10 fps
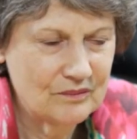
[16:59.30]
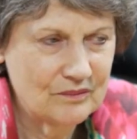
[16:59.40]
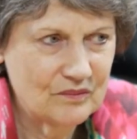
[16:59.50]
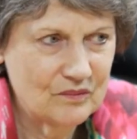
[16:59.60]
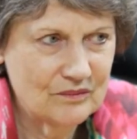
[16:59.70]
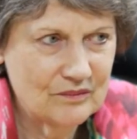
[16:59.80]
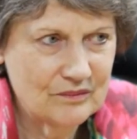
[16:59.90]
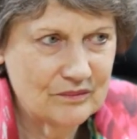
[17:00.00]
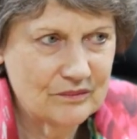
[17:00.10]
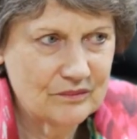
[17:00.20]
Can it
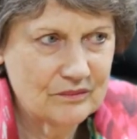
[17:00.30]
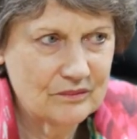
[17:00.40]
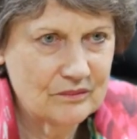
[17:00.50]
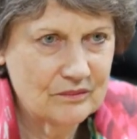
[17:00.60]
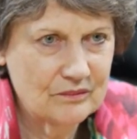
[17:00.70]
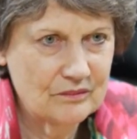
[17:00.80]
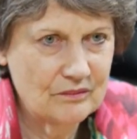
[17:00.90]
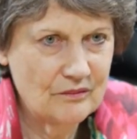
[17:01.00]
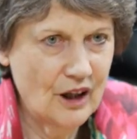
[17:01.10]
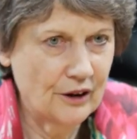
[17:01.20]
adapt fast enough?
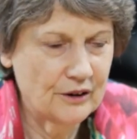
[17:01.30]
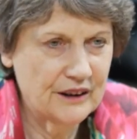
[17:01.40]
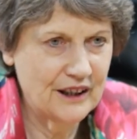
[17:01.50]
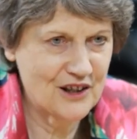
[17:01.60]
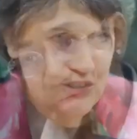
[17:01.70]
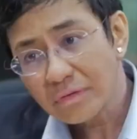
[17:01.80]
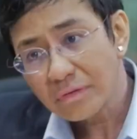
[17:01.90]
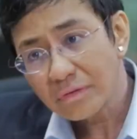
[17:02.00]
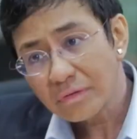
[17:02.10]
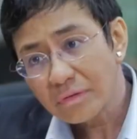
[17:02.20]
No, it hasn't
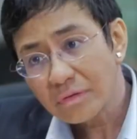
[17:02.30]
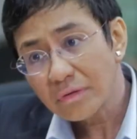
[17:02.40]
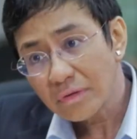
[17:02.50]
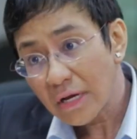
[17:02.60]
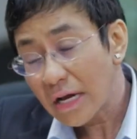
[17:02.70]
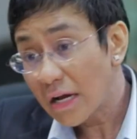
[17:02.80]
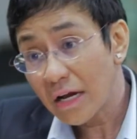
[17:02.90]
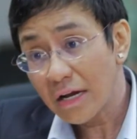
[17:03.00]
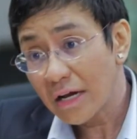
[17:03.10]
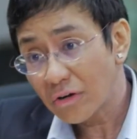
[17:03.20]
adapted
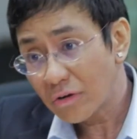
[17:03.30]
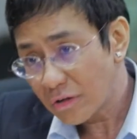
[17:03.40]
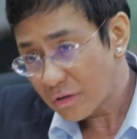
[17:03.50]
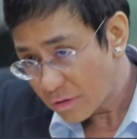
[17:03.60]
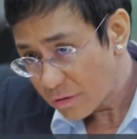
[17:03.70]
fast enough. At all?